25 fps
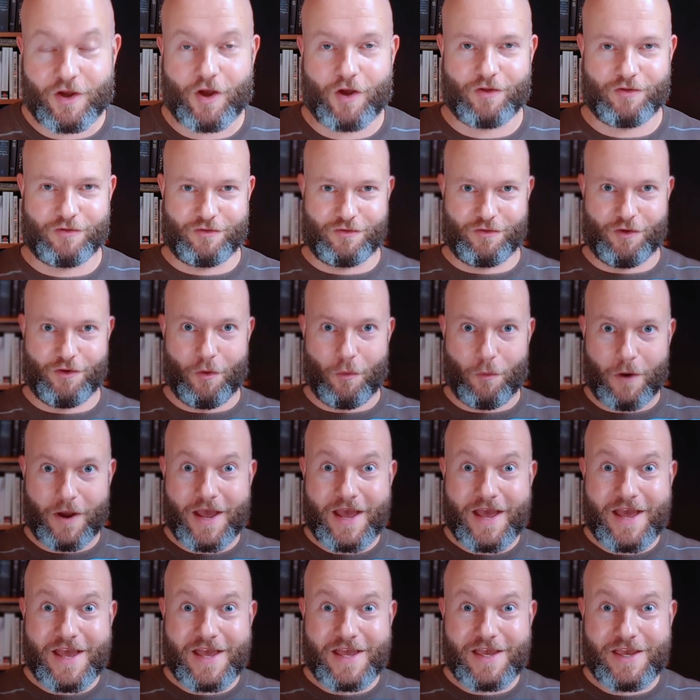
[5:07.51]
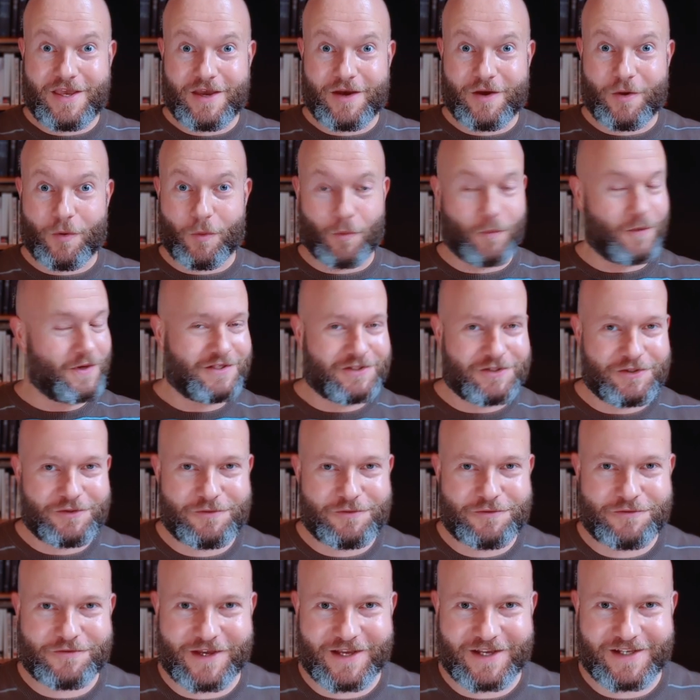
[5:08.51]
the way we
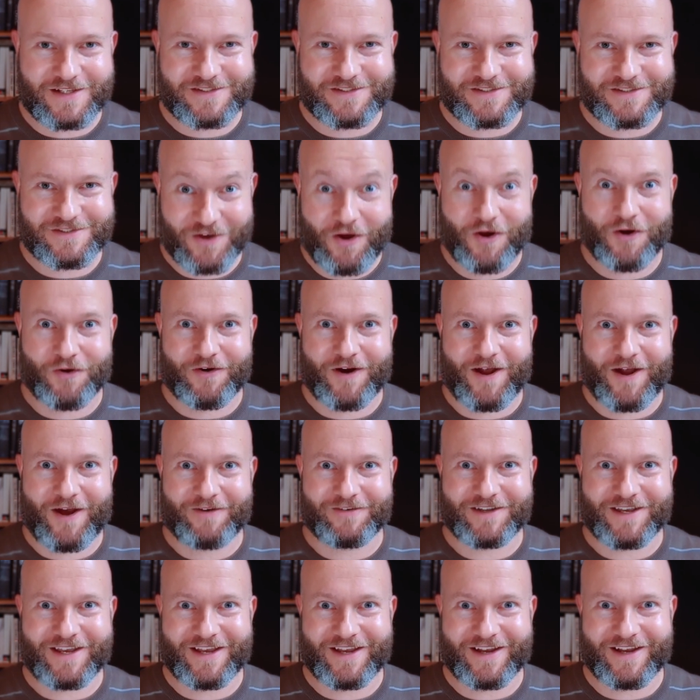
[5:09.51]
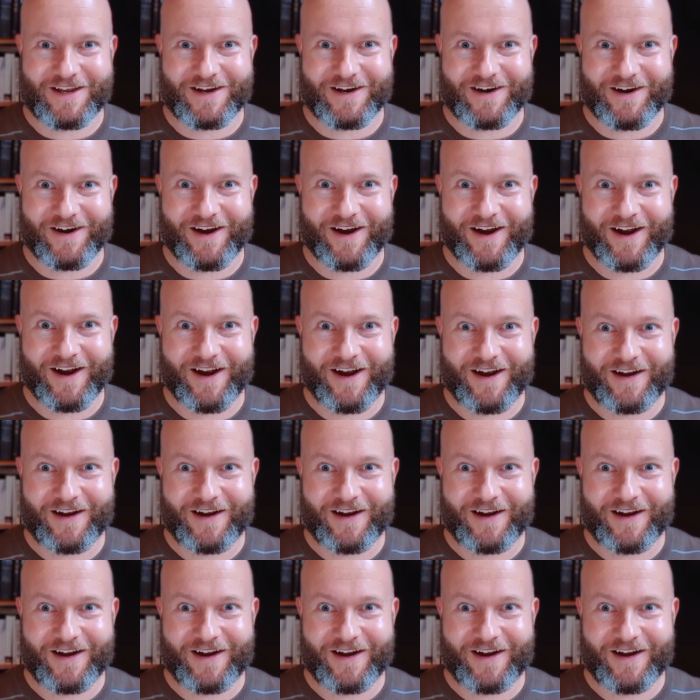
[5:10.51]
do things around here.